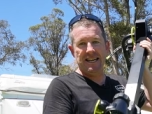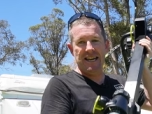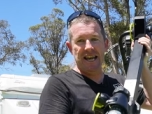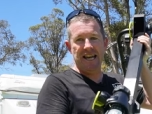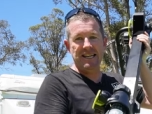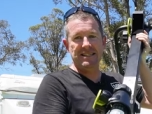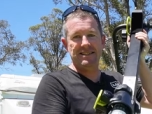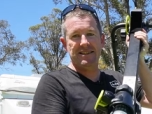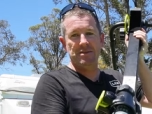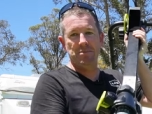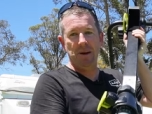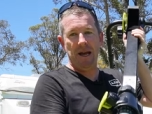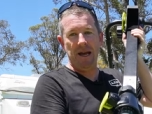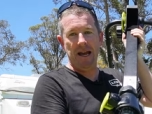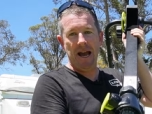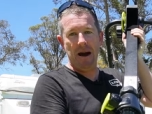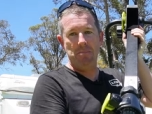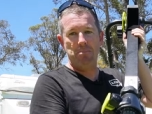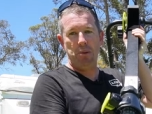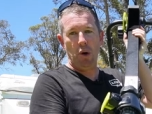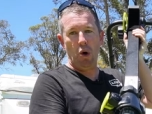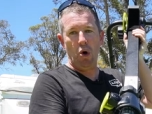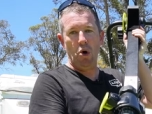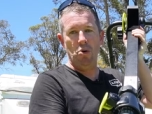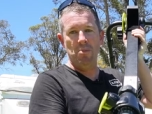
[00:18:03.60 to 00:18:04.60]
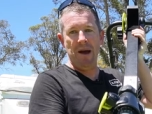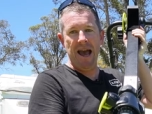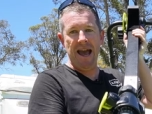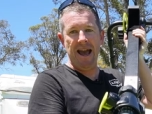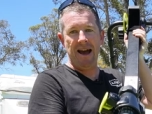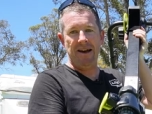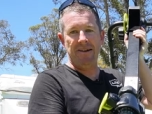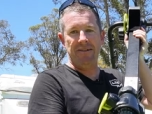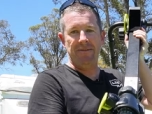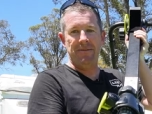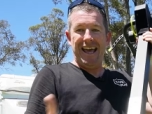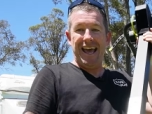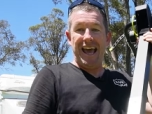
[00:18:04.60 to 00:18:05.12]
needs to be a ball
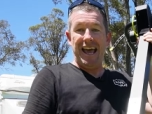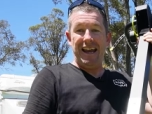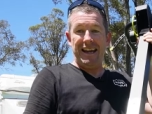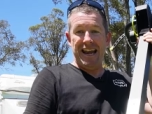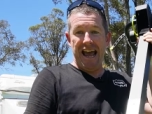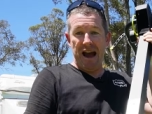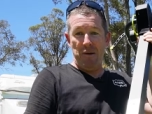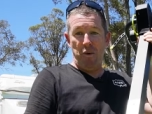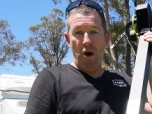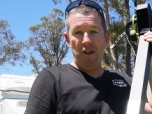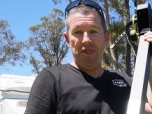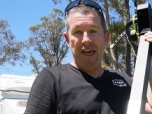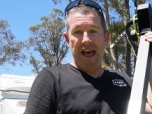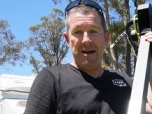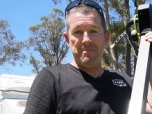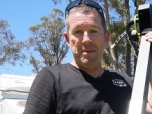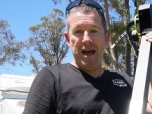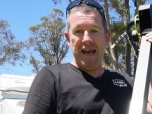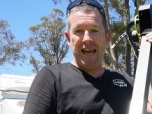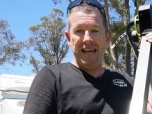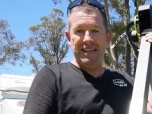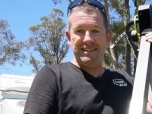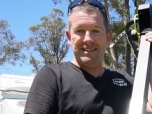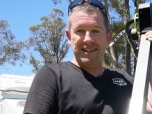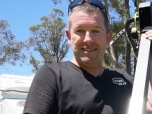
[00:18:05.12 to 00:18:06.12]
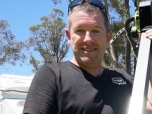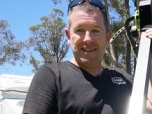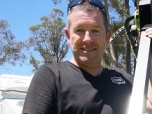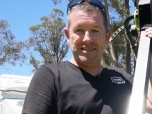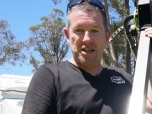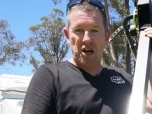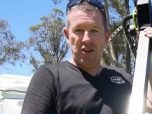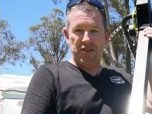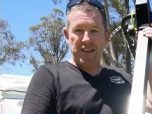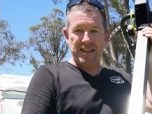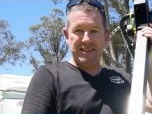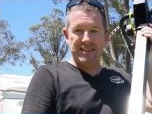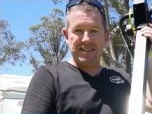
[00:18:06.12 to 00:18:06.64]
mount. Now, what that means is it's
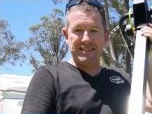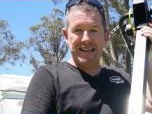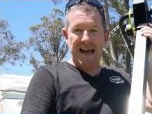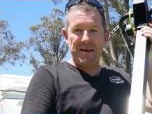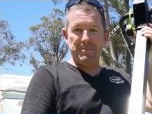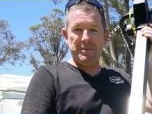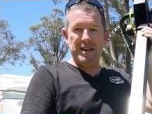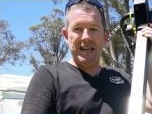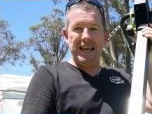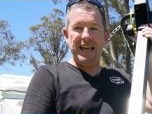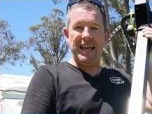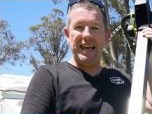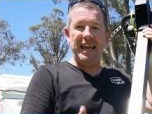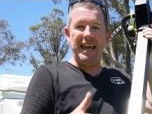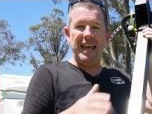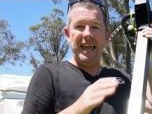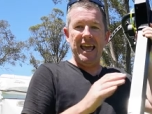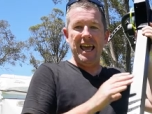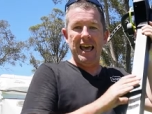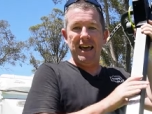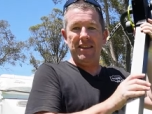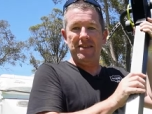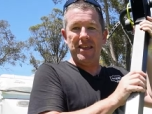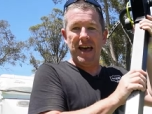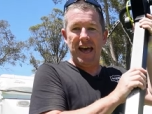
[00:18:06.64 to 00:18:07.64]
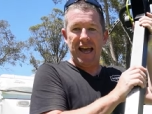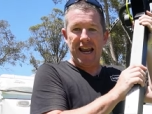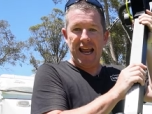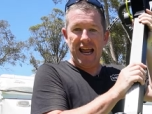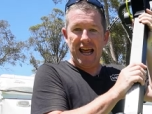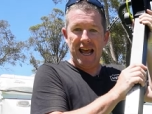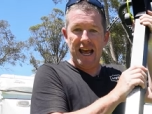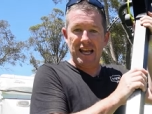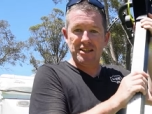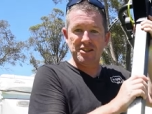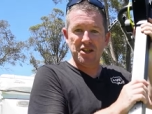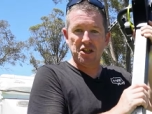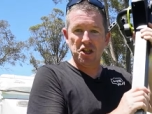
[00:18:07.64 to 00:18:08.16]
got this adapter here that
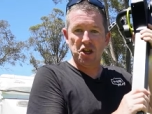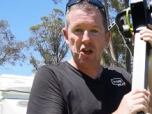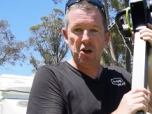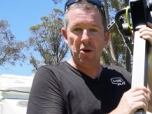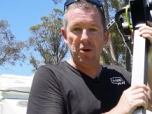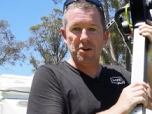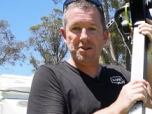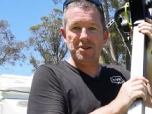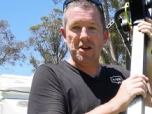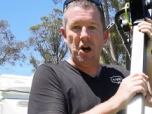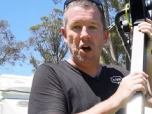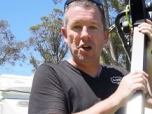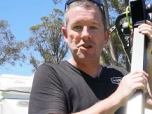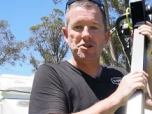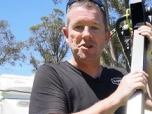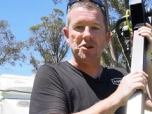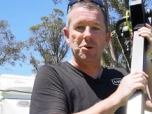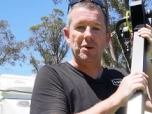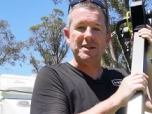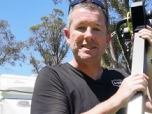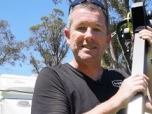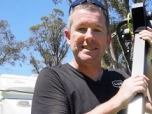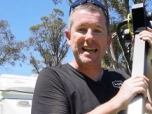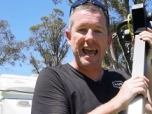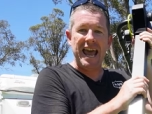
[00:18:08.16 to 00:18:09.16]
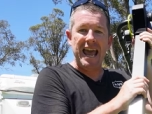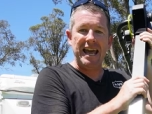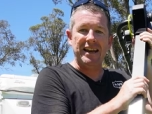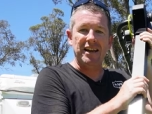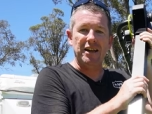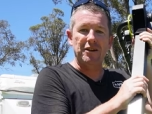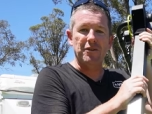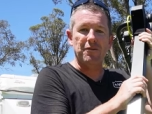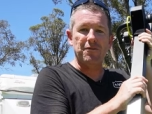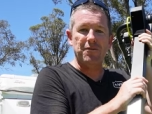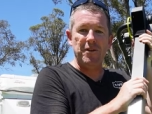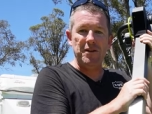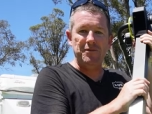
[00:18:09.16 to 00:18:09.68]
secures onto a
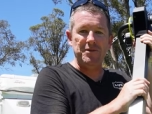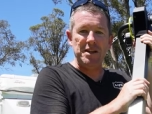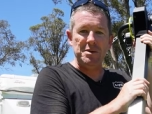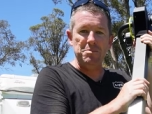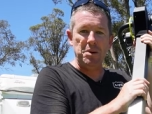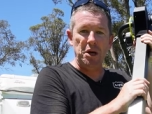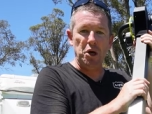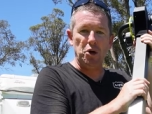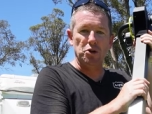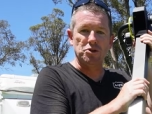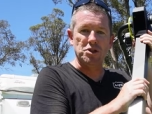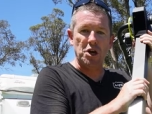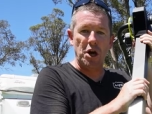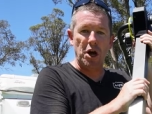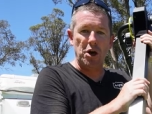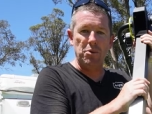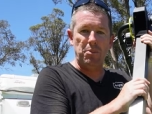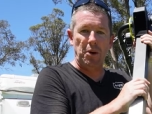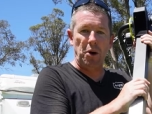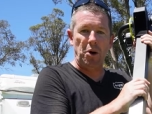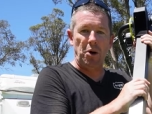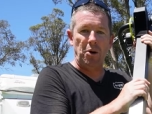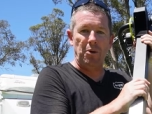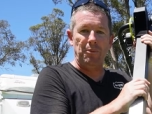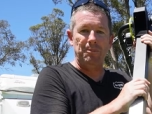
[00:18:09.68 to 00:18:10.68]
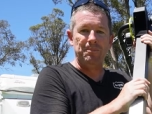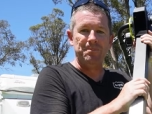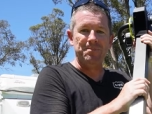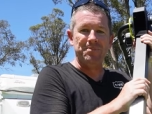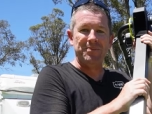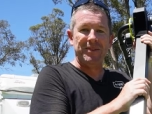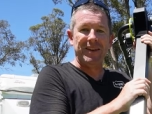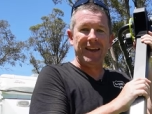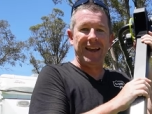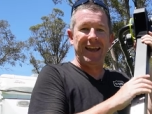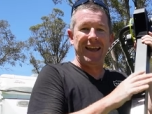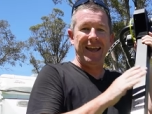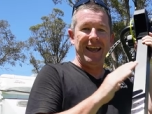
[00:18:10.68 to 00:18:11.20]
standard 50mm tow ball.
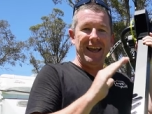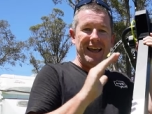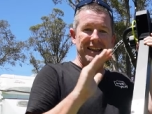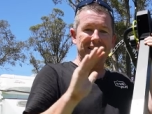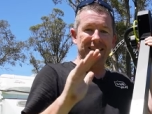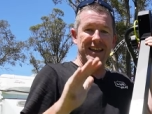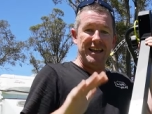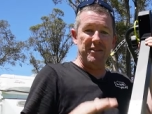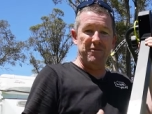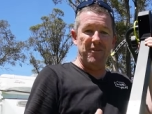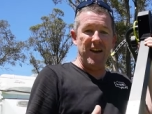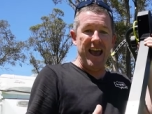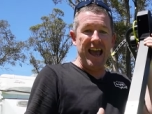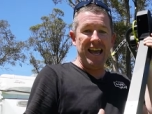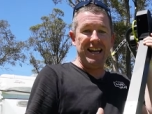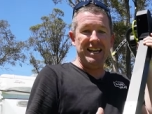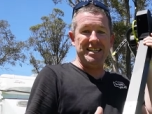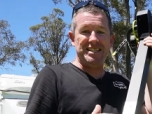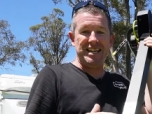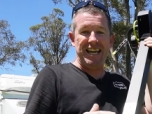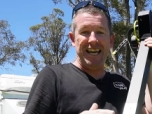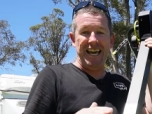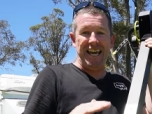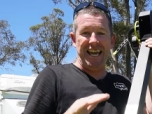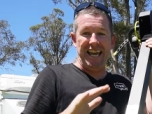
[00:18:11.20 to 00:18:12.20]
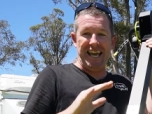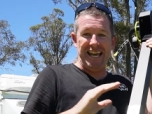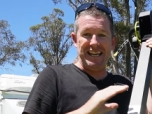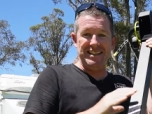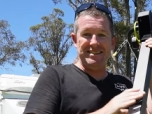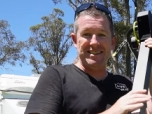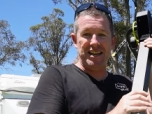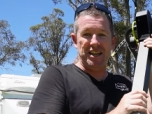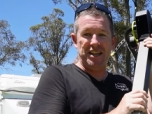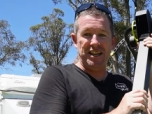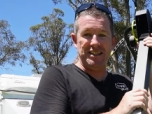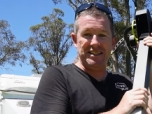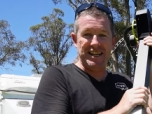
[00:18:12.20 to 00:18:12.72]
The advantage here is
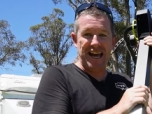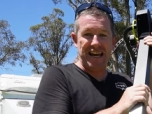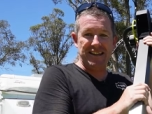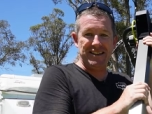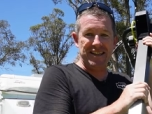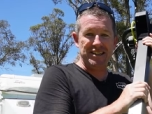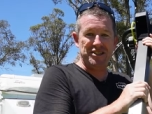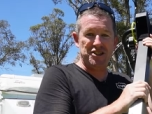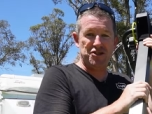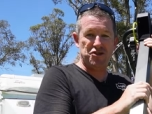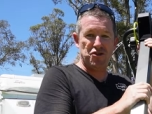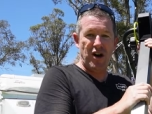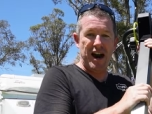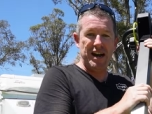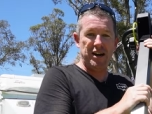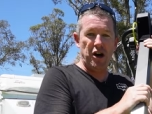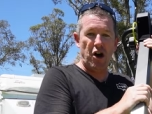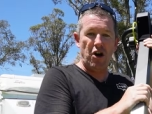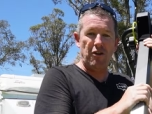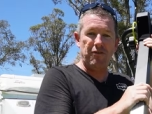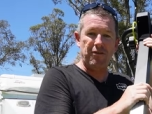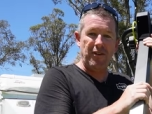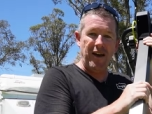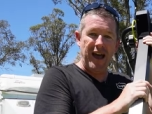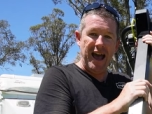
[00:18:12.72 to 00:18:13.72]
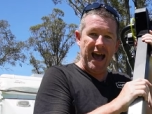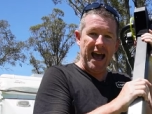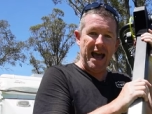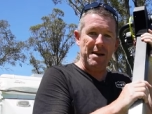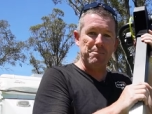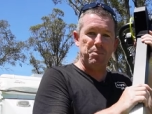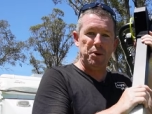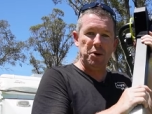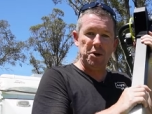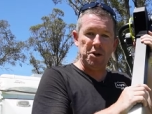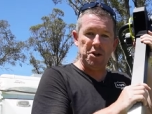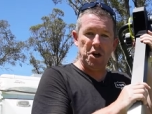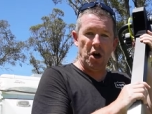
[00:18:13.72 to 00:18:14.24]
you can take this straight off and
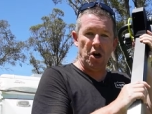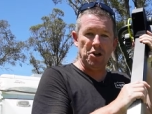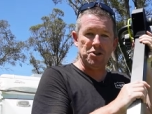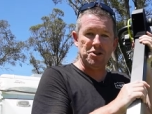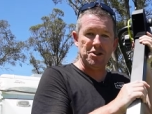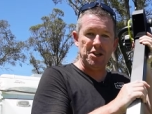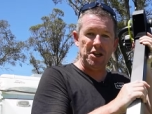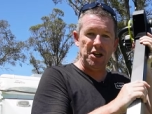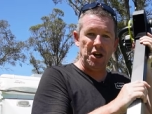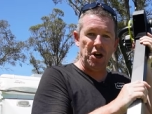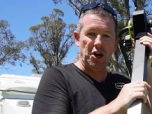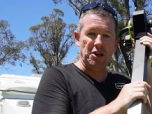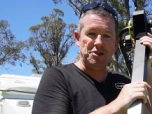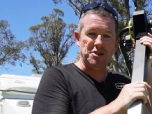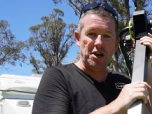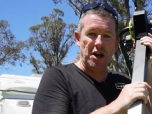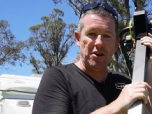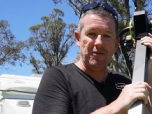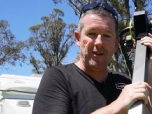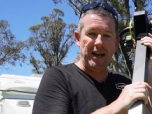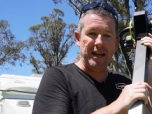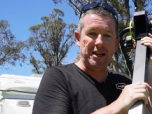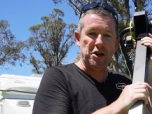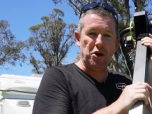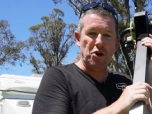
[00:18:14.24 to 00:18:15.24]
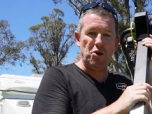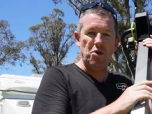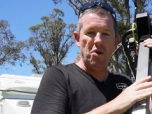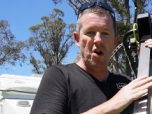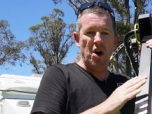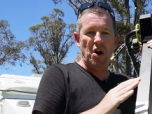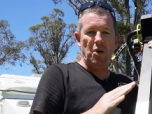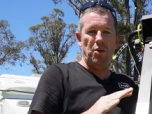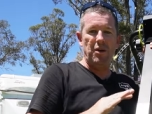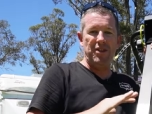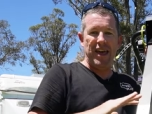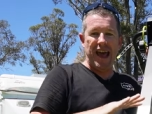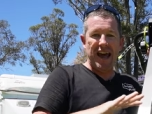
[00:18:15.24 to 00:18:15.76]
put it onto your tow vehicle
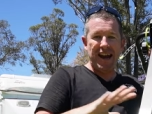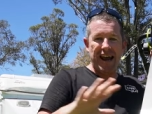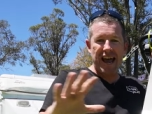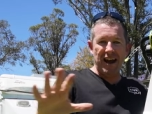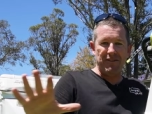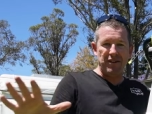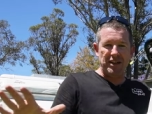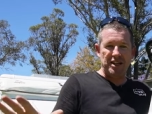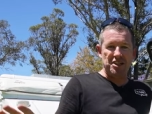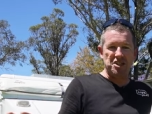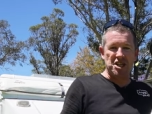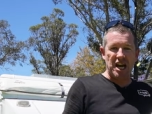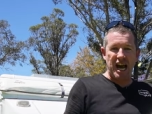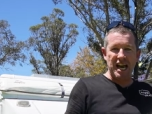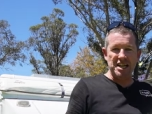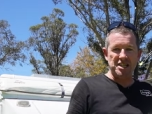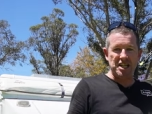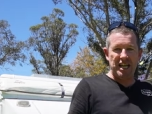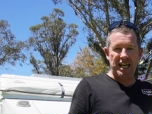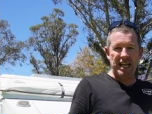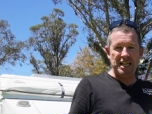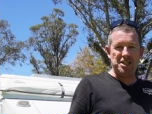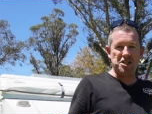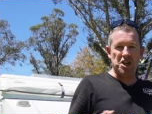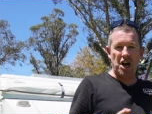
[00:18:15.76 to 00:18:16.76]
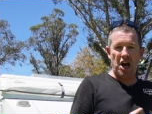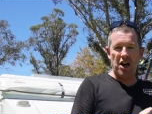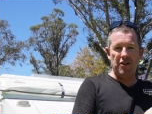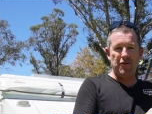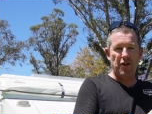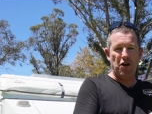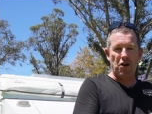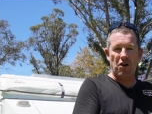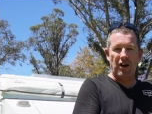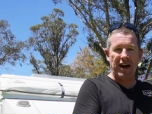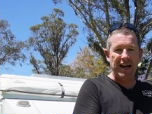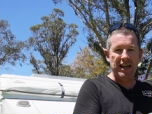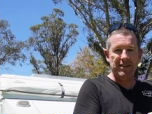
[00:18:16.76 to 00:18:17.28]
without having to change a hitch over
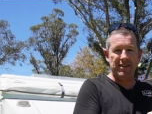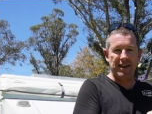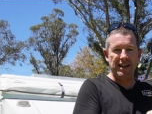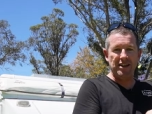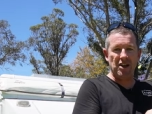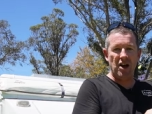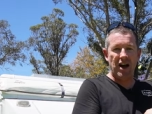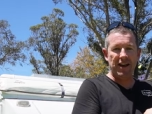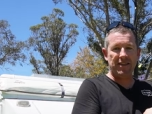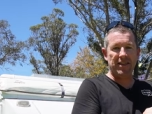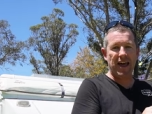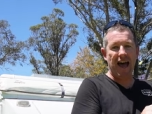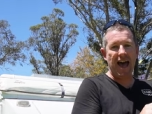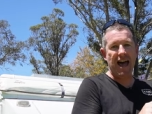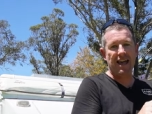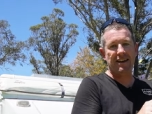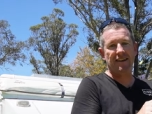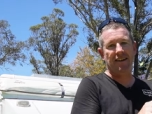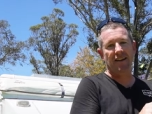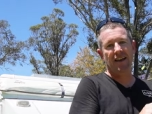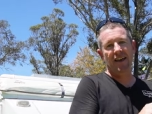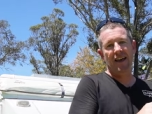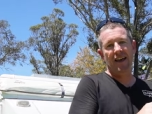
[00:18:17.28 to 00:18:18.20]
or anything like that.